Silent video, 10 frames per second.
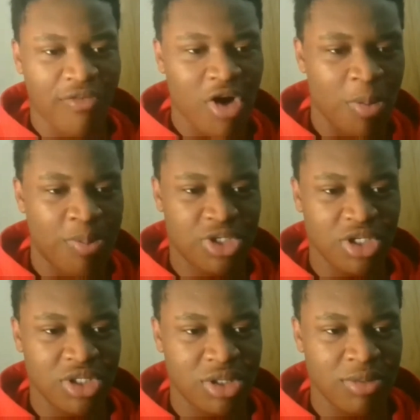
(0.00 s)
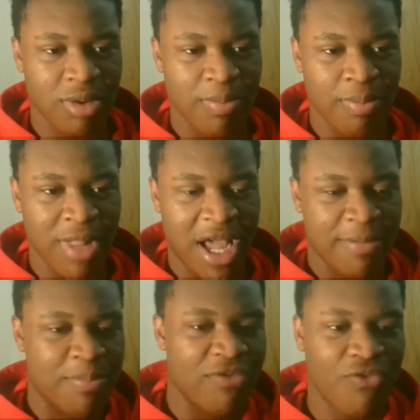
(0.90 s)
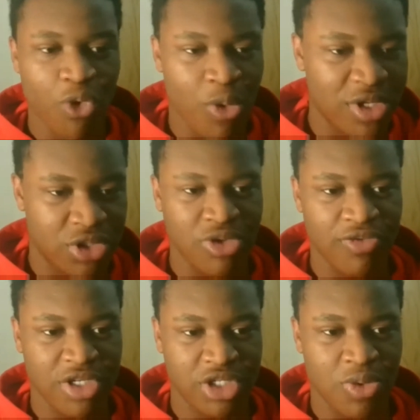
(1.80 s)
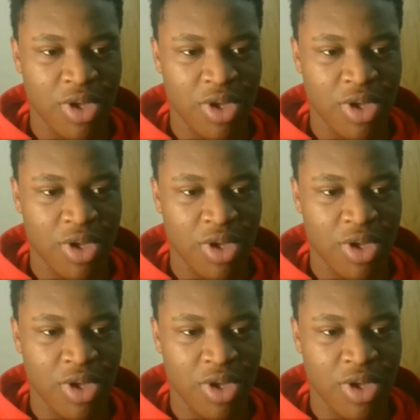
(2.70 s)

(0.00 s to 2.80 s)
other options, like, before you went to university?